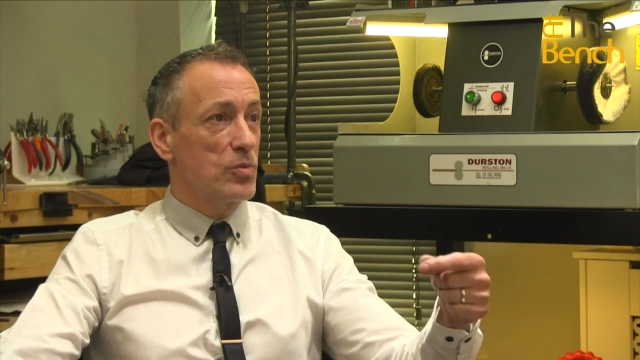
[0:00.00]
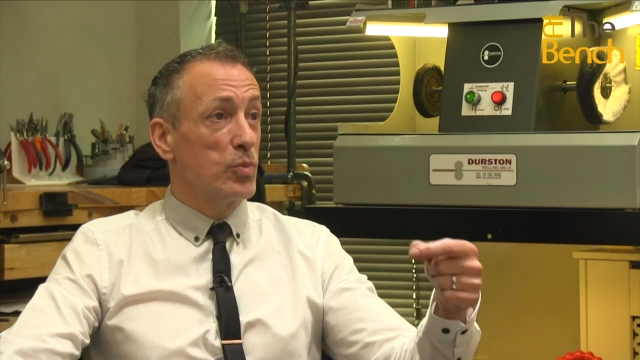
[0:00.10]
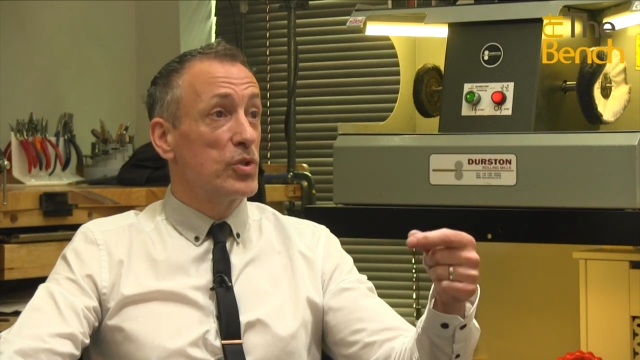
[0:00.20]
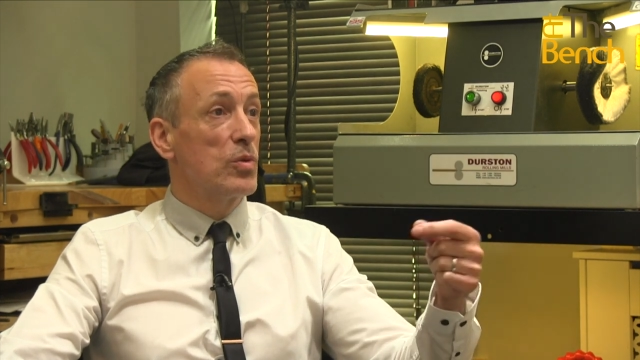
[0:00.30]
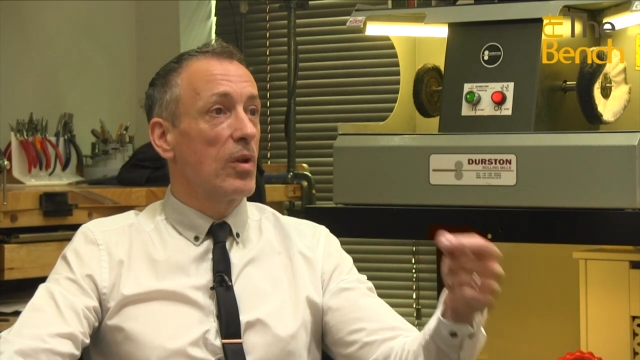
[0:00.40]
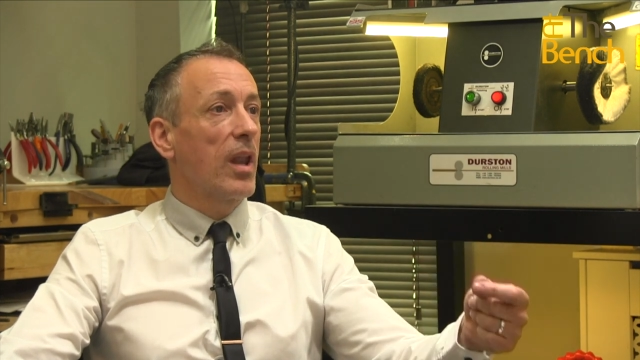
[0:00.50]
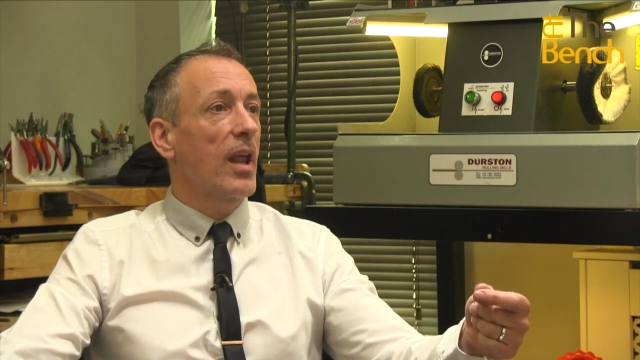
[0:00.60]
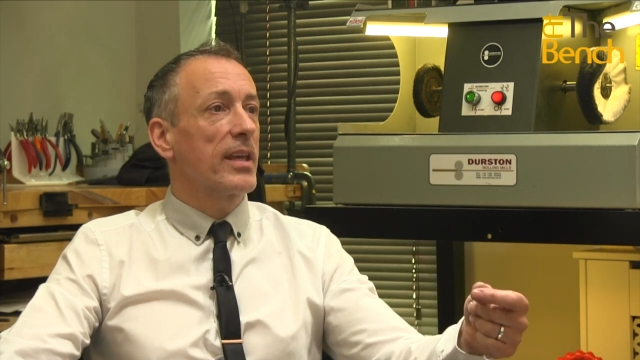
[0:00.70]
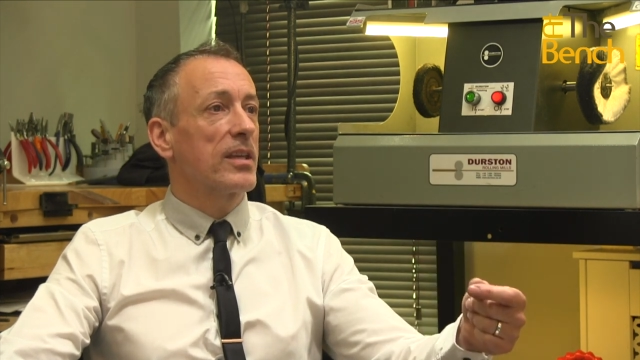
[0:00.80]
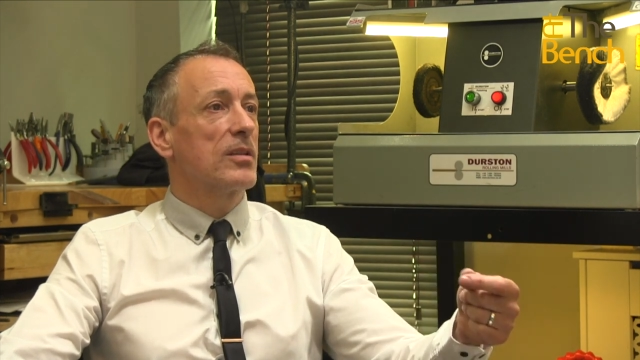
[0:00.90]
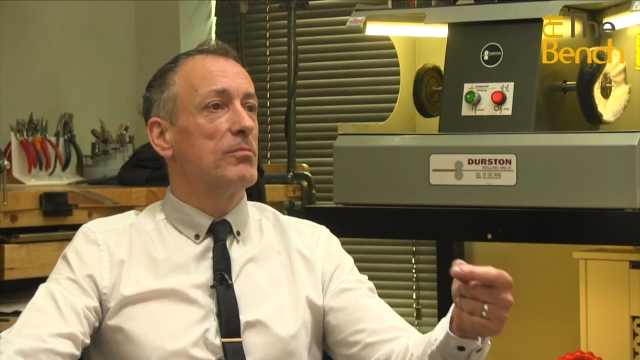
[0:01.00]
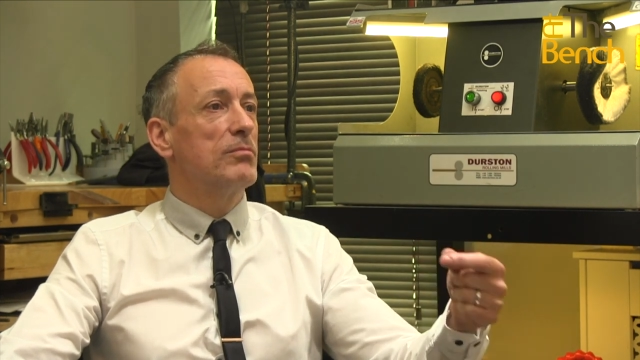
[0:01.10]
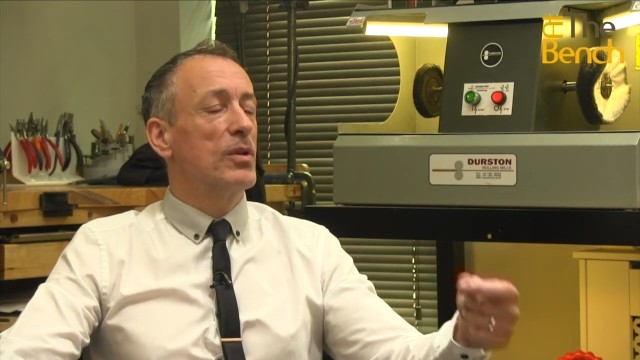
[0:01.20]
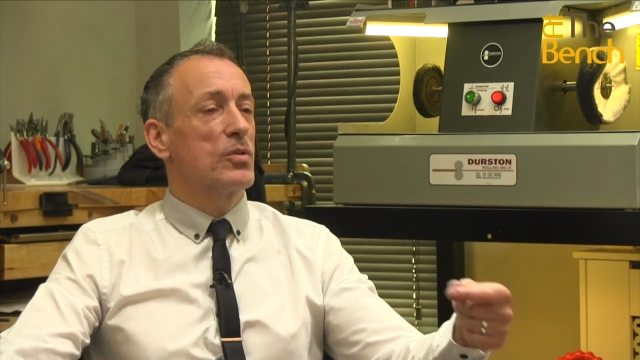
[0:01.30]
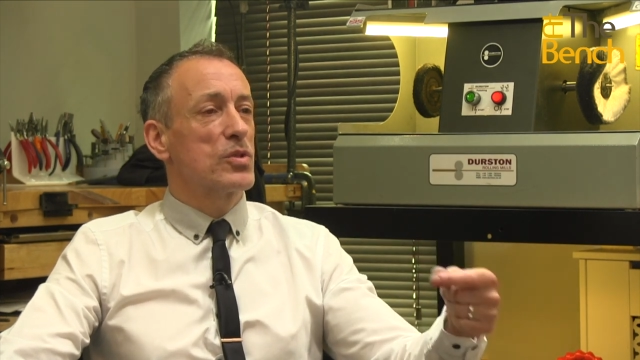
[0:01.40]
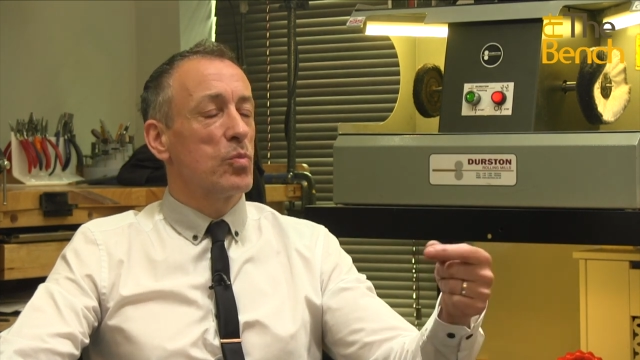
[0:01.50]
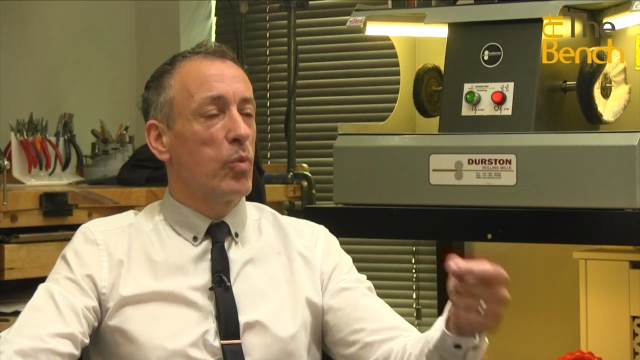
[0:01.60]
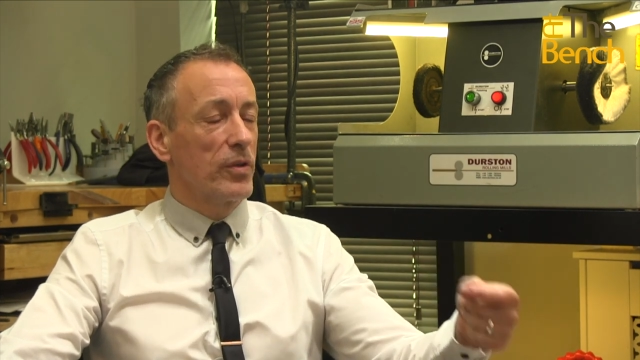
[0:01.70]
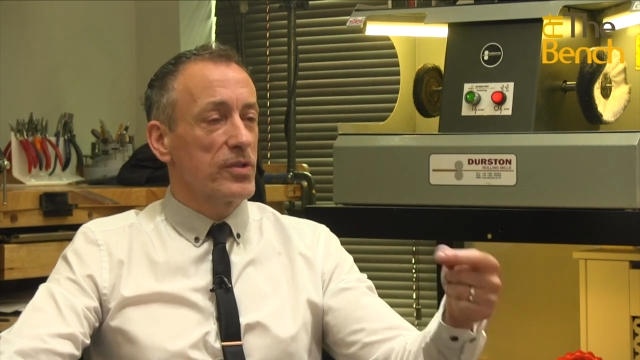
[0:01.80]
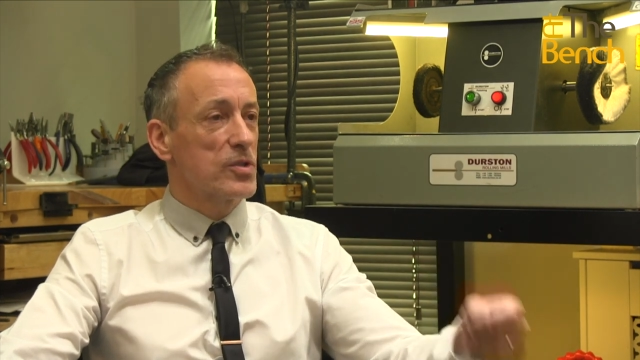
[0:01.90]
would you like and most
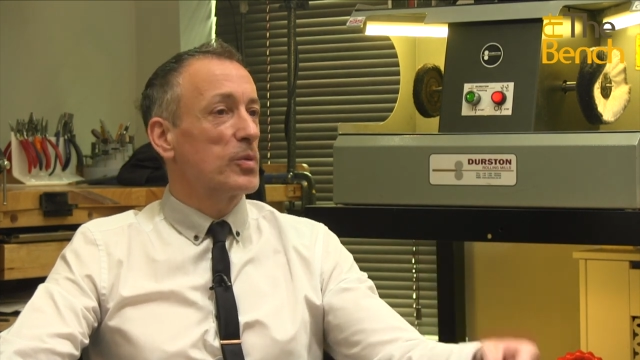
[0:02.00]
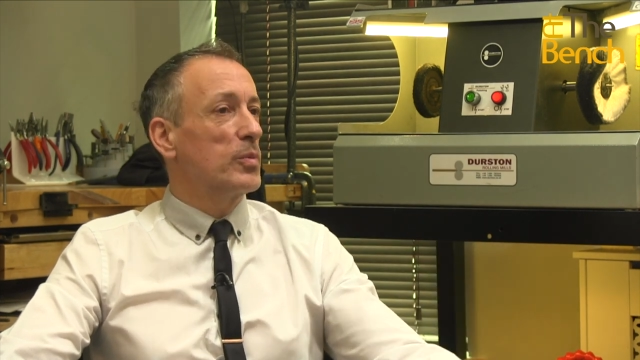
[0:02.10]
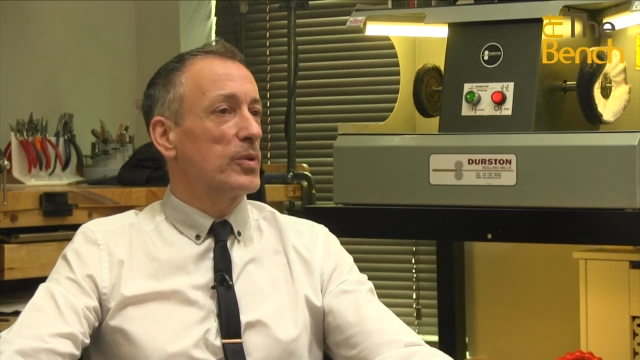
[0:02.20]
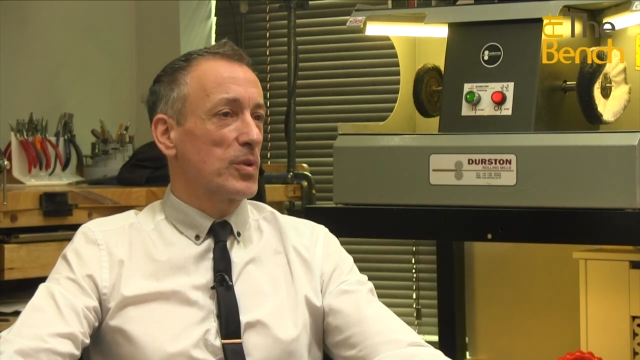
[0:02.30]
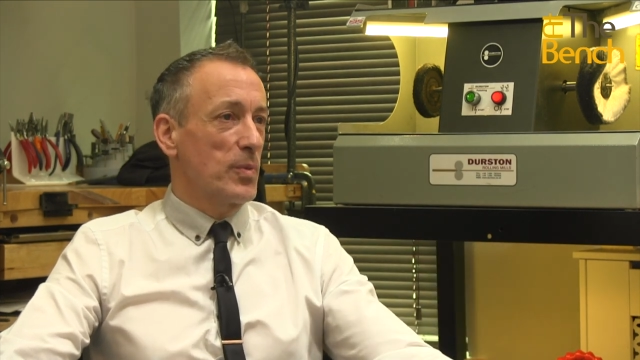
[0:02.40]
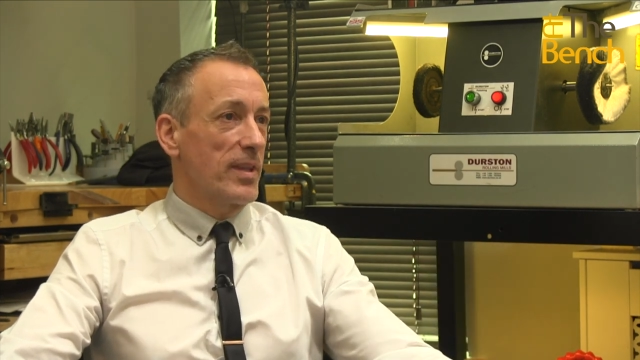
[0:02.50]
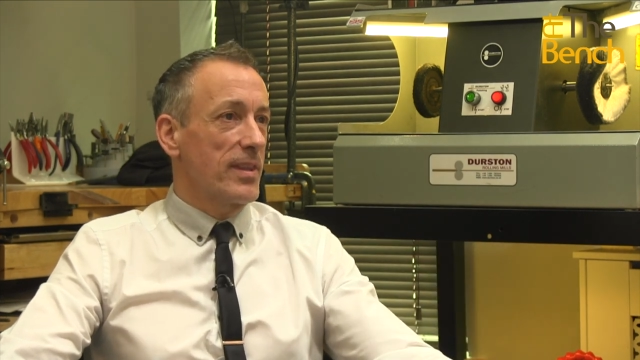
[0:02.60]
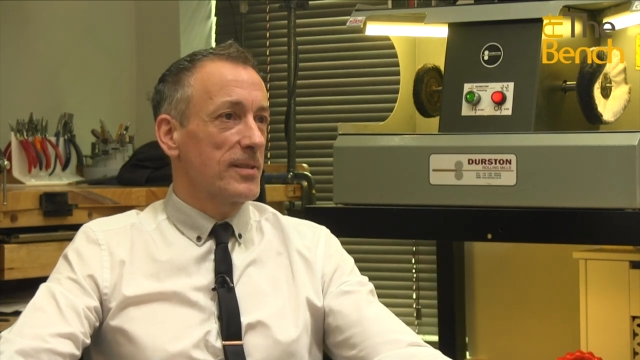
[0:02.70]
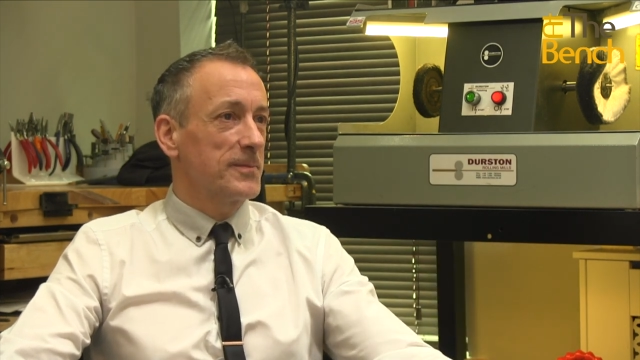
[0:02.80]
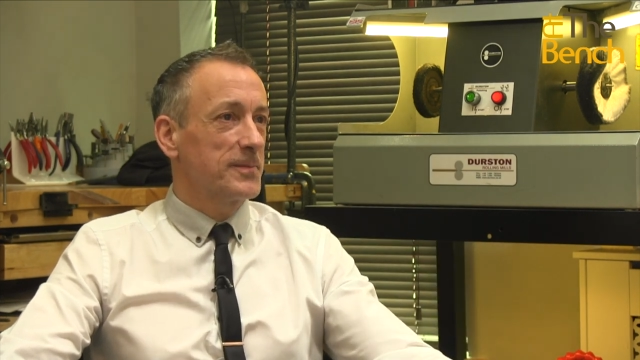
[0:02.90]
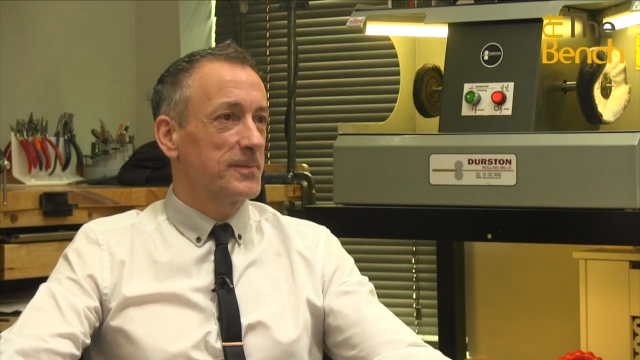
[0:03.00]
want to work with?